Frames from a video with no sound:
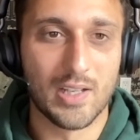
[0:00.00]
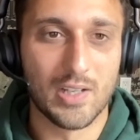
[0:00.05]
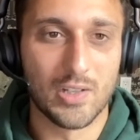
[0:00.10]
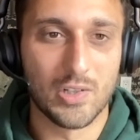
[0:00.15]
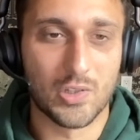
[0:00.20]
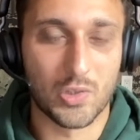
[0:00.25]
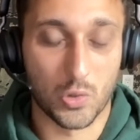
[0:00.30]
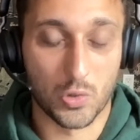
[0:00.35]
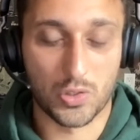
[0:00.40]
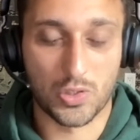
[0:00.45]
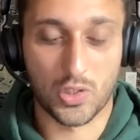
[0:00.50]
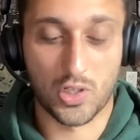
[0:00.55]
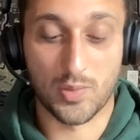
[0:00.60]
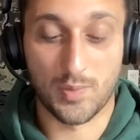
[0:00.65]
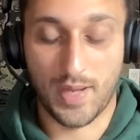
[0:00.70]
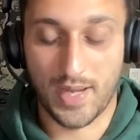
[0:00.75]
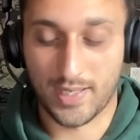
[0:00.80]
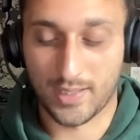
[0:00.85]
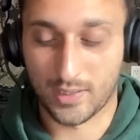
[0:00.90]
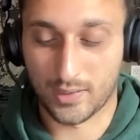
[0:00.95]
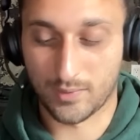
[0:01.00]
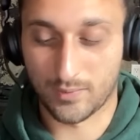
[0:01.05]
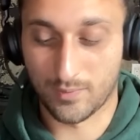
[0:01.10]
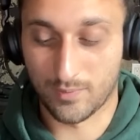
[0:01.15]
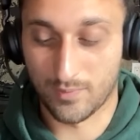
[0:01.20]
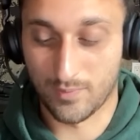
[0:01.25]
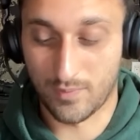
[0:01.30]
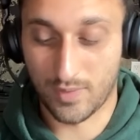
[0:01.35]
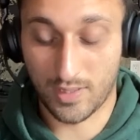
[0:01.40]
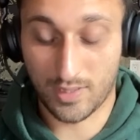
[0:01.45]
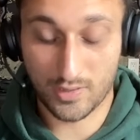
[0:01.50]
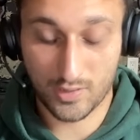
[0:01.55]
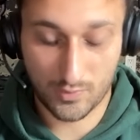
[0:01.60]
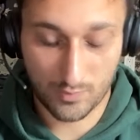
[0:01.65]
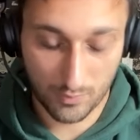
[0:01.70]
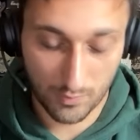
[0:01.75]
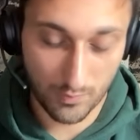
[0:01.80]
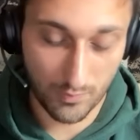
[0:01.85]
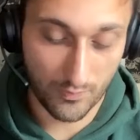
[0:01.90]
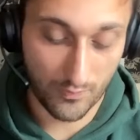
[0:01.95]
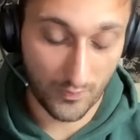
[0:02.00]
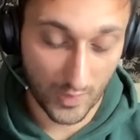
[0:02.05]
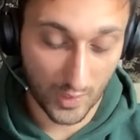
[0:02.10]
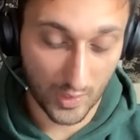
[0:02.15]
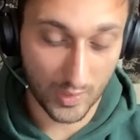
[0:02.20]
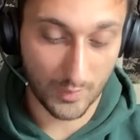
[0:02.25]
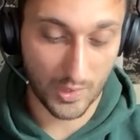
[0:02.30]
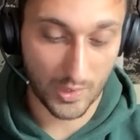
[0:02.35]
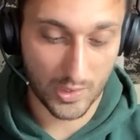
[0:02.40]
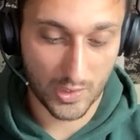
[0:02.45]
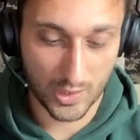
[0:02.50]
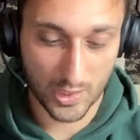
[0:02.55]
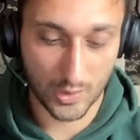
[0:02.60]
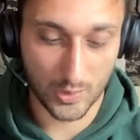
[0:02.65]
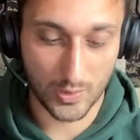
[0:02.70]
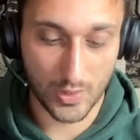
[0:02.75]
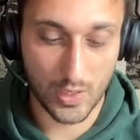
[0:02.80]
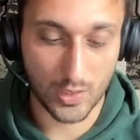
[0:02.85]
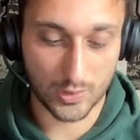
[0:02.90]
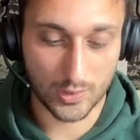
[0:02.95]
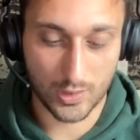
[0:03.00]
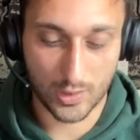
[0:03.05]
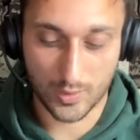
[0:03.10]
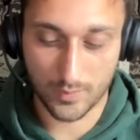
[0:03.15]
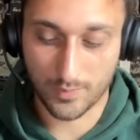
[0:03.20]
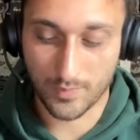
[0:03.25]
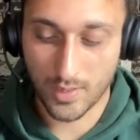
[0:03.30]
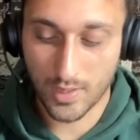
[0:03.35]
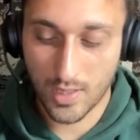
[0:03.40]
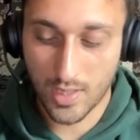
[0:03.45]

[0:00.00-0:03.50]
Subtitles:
short term and very much so long term,